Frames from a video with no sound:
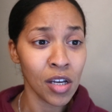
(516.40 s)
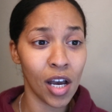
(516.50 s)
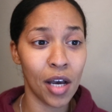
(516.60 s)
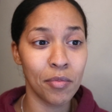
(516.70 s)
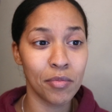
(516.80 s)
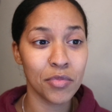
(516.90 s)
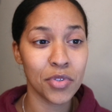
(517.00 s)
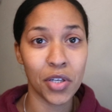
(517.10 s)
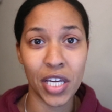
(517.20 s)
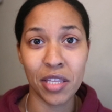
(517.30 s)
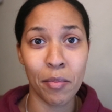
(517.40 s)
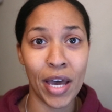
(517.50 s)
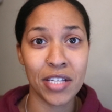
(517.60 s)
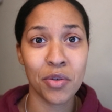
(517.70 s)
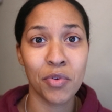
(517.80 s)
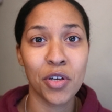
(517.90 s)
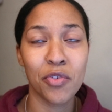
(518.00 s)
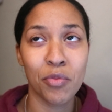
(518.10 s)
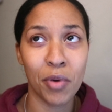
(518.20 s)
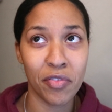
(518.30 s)
The mask went
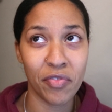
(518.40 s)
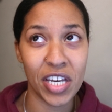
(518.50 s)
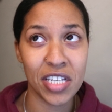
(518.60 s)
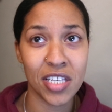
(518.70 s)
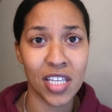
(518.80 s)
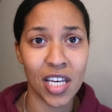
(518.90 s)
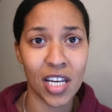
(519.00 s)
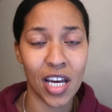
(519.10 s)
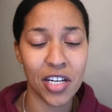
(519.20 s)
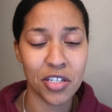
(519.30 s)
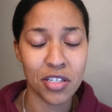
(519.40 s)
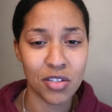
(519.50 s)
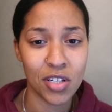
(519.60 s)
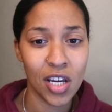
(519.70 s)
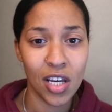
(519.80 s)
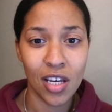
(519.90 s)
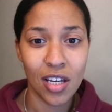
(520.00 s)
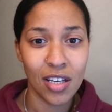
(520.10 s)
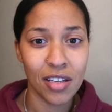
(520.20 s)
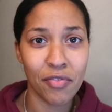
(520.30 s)
over my face, and then I just
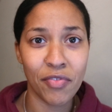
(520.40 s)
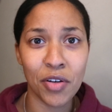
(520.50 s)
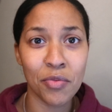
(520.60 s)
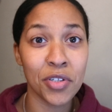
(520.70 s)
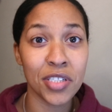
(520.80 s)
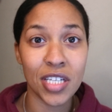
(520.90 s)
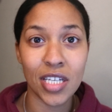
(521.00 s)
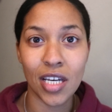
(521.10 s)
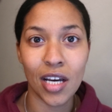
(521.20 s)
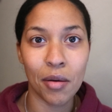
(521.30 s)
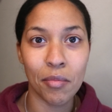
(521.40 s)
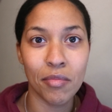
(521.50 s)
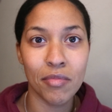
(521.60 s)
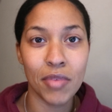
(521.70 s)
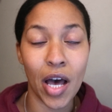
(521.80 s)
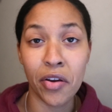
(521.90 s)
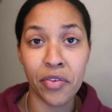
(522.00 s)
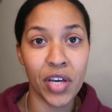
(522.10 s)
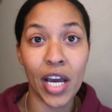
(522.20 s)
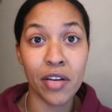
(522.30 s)
felt really out
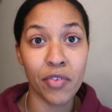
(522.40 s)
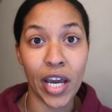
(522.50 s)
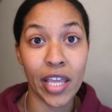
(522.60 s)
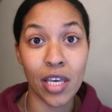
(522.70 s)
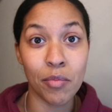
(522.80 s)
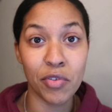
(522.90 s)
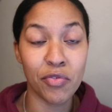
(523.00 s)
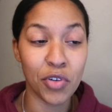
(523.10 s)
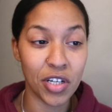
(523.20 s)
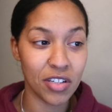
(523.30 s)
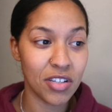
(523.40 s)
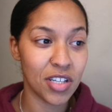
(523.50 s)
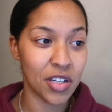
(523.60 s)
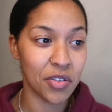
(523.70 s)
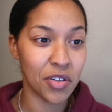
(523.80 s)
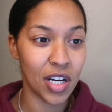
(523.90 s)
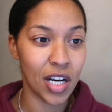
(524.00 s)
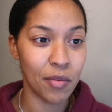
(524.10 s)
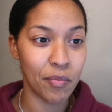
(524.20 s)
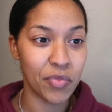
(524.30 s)
of it. I never had that before.
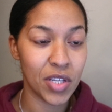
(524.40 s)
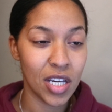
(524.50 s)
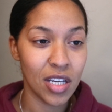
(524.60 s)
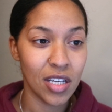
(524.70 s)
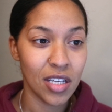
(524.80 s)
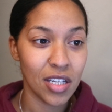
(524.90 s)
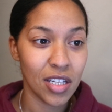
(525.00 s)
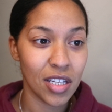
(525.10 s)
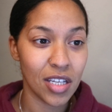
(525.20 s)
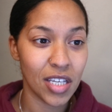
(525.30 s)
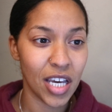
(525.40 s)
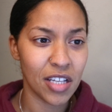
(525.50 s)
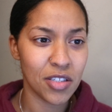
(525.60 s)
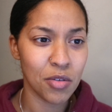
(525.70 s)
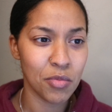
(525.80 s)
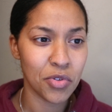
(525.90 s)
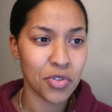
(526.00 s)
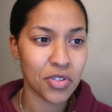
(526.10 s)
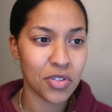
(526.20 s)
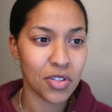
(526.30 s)
So, it's
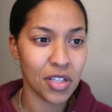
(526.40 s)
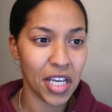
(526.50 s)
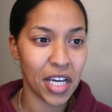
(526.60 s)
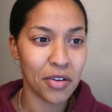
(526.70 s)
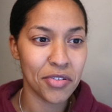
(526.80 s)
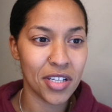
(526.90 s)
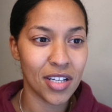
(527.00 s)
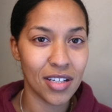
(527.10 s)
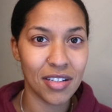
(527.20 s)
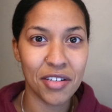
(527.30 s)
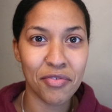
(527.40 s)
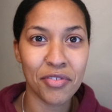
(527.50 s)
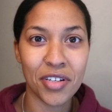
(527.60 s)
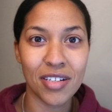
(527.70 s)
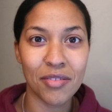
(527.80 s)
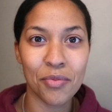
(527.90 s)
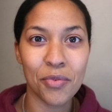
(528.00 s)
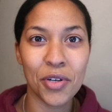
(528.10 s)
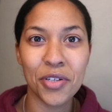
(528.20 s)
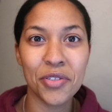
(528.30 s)
almost like I was in a different
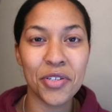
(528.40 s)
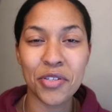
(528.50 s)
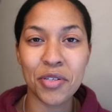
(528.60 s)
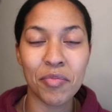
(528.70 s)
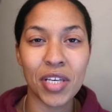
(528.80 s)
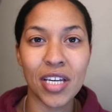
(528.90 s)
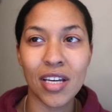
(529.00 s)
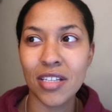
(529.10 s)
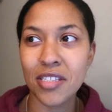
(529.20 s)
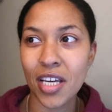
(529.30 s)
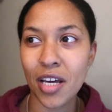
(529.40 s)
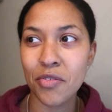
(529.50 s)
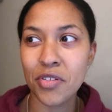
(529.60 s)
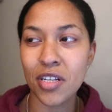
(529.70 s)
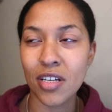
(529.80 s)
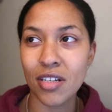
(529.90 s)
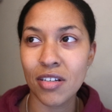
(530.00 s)
world or something. It's like I was in